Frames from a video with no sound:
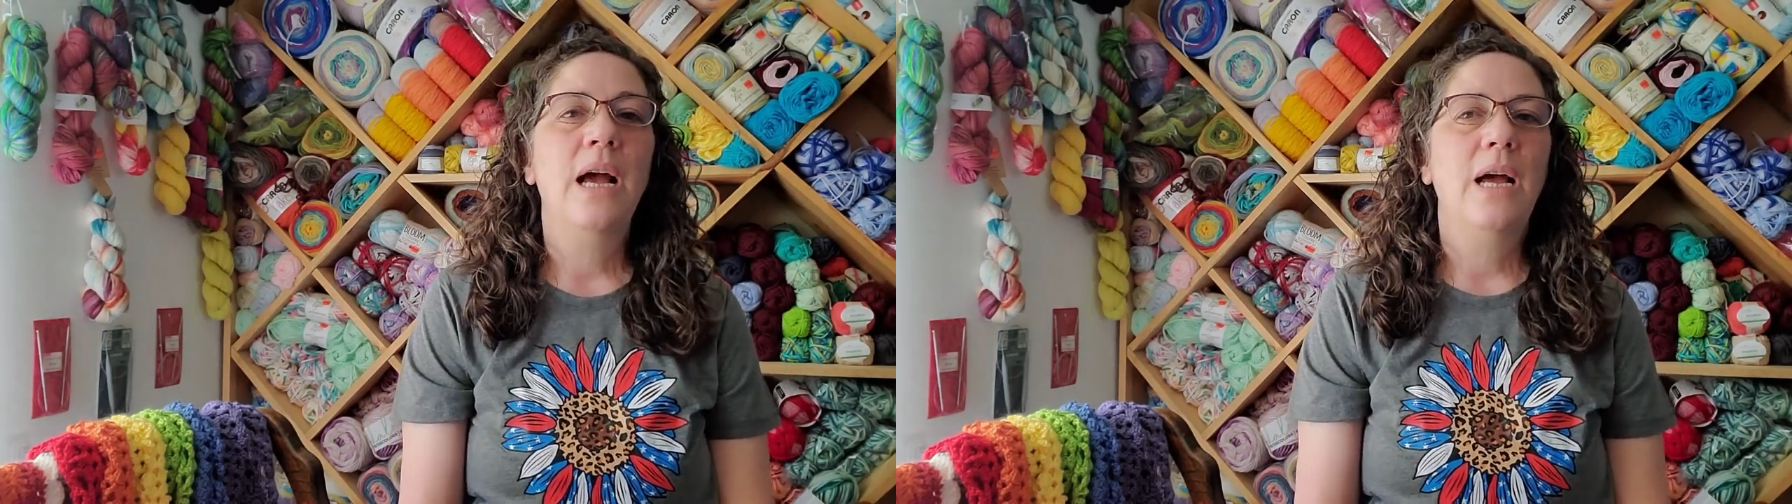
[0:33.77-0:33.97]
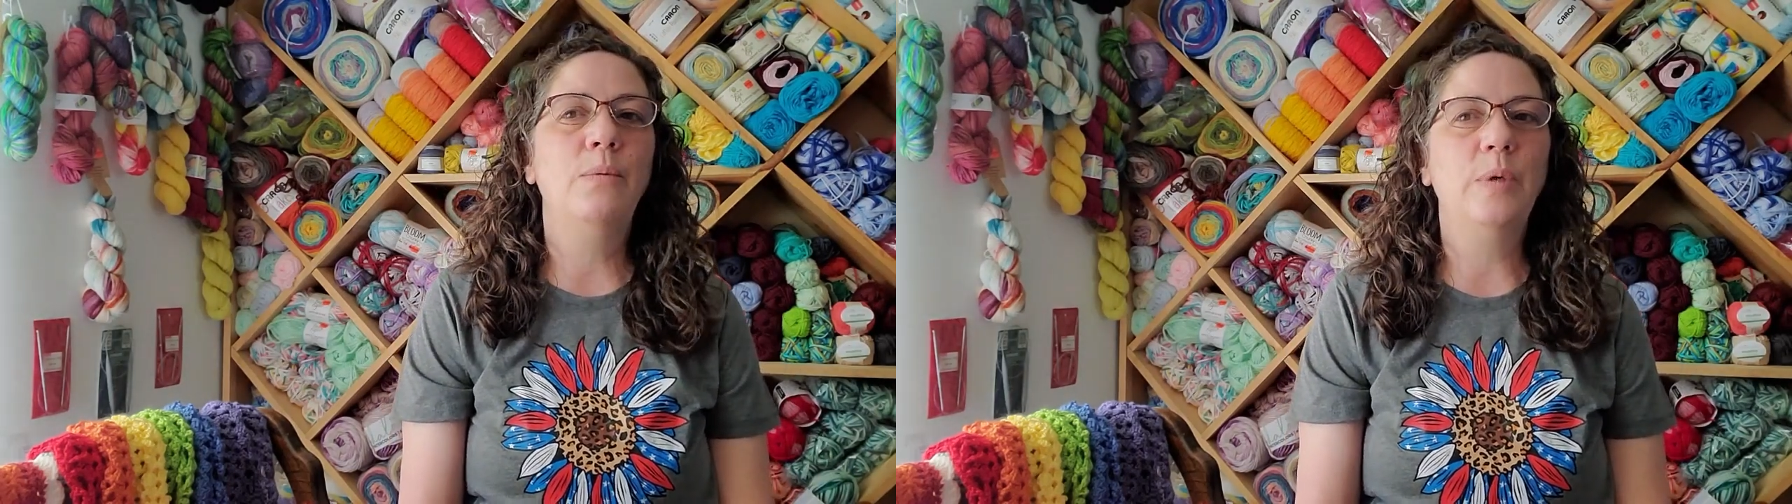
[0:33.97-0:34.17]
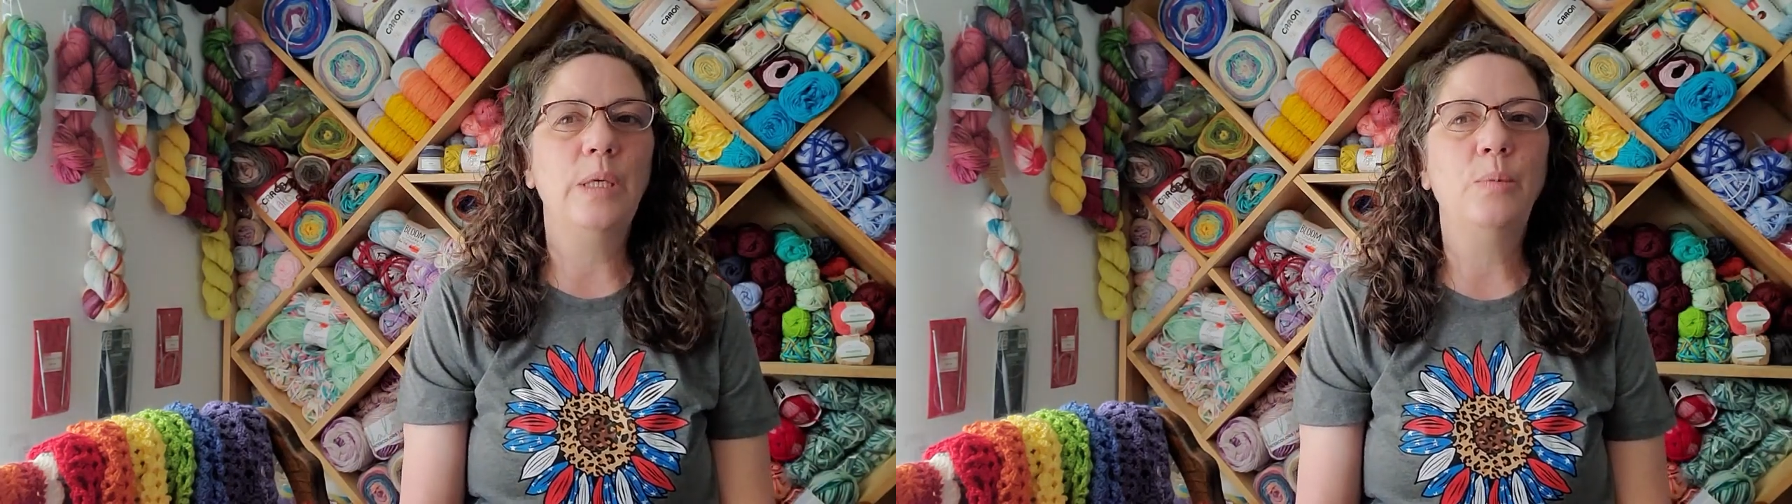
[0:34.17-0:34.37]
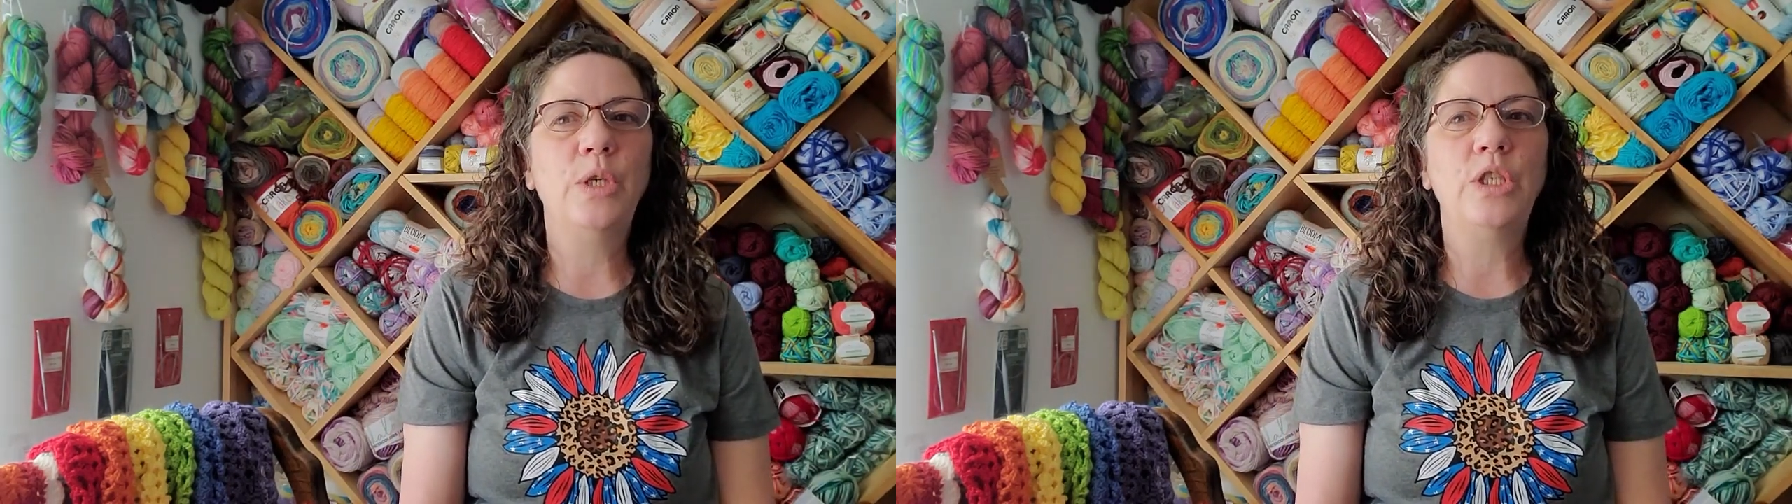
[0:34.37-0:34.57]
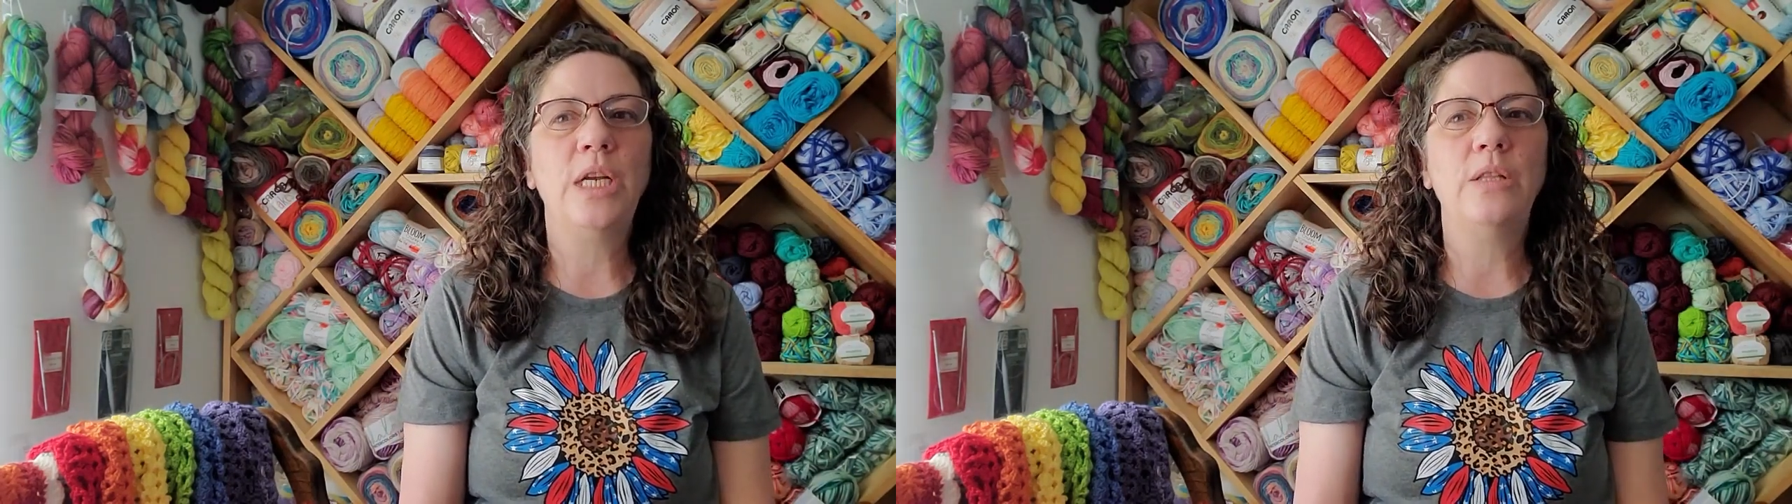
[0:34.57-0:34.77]
I really
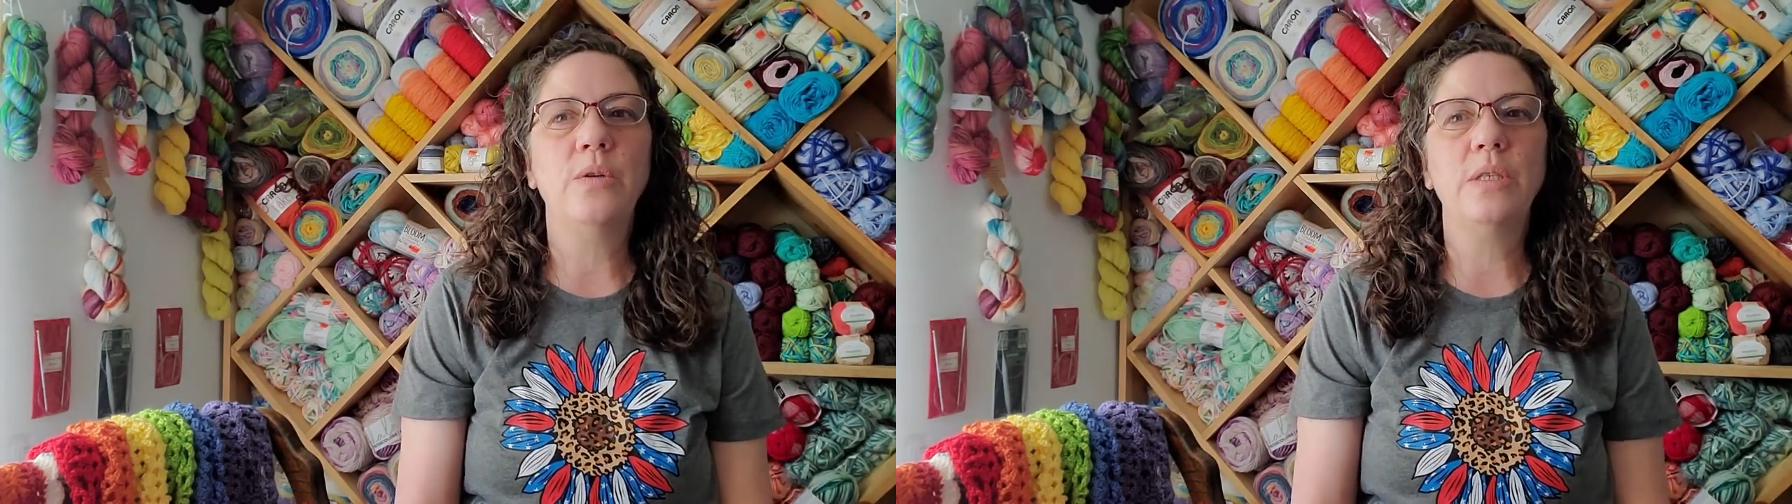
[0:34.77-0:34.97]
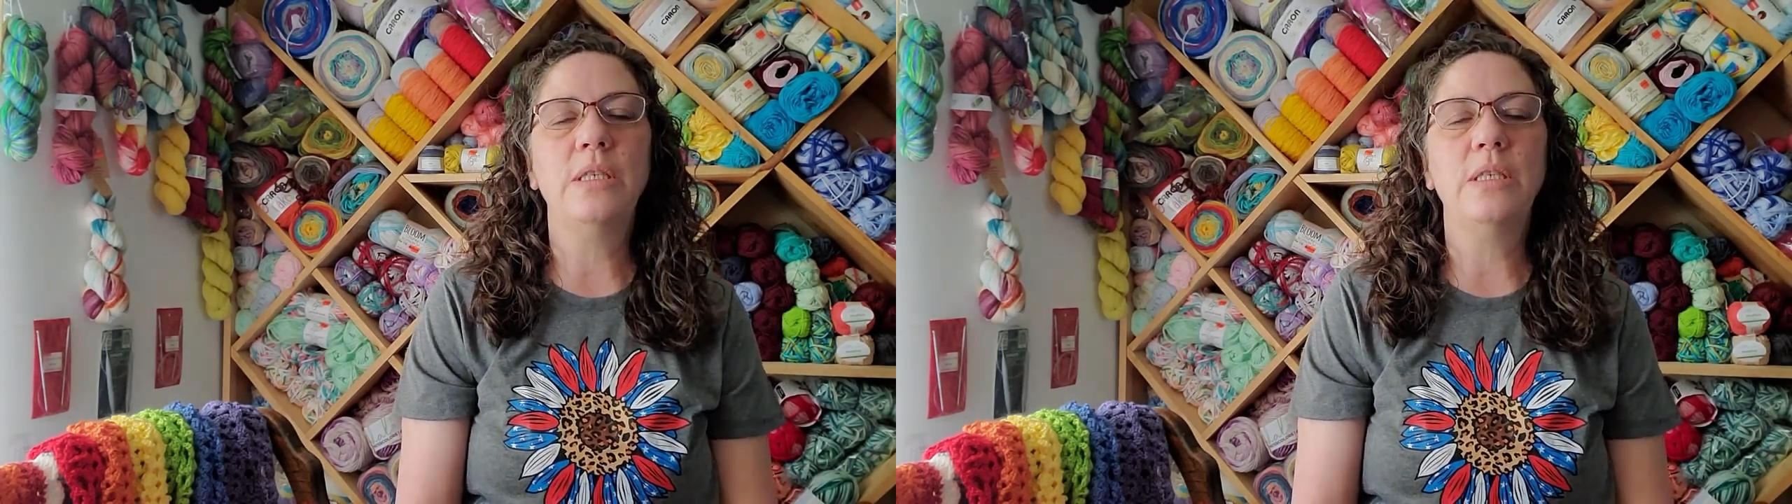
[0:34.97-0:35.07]
appreciate those